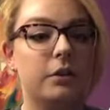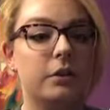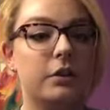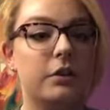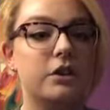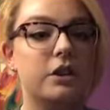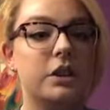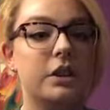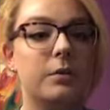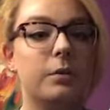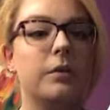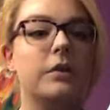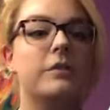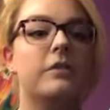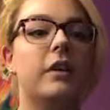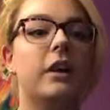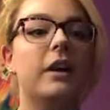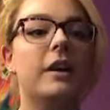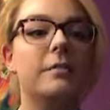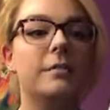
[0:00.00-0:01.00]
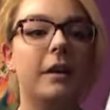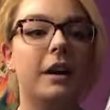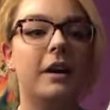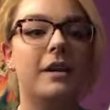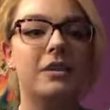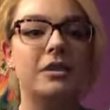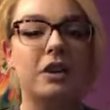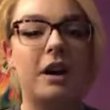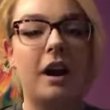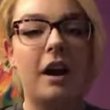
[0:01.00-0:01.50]
She was very
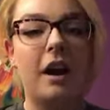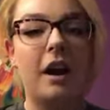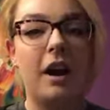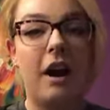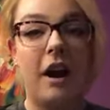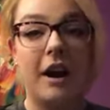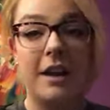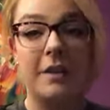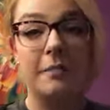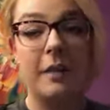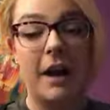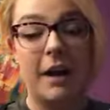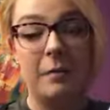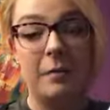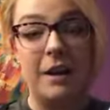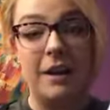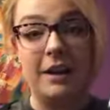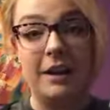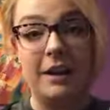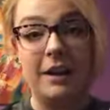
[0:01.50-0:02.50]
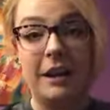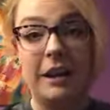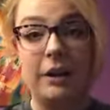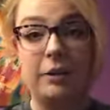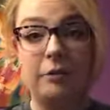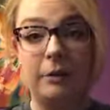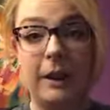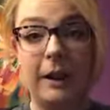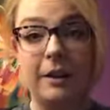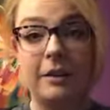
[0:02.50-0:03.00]
much in my opinion, an
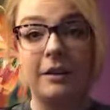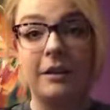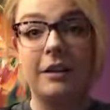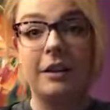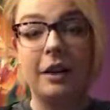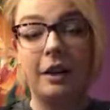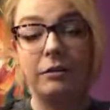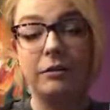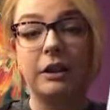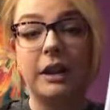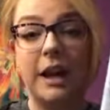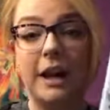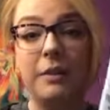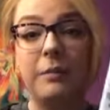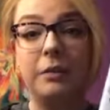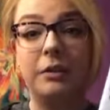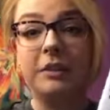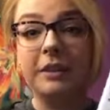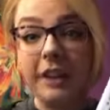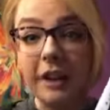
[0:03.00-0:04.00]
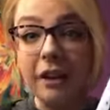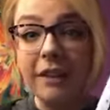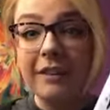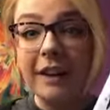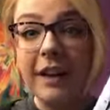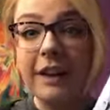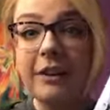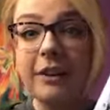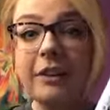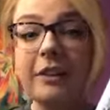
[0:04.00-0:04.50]
unreli unreliable
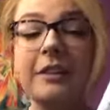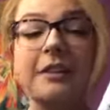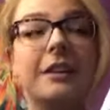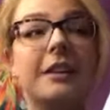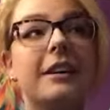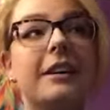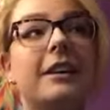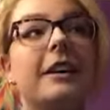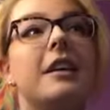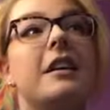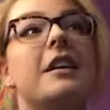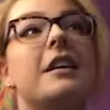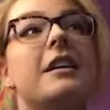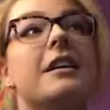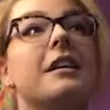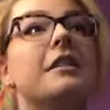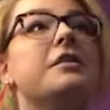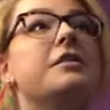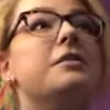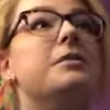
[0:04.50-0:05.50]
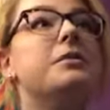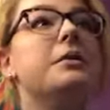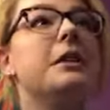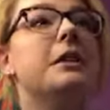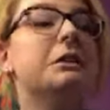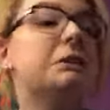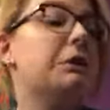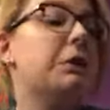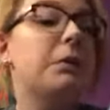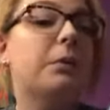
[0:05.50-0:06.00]
narrator because you
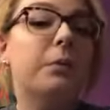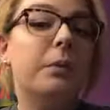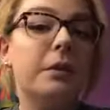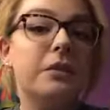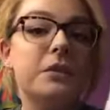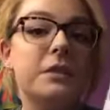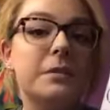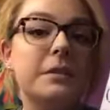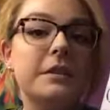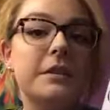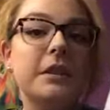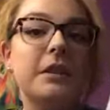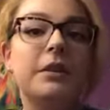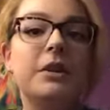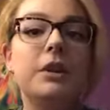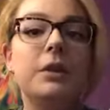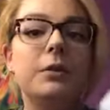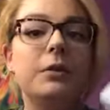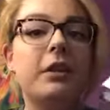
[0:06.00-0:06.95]
didn't know what she was going to do.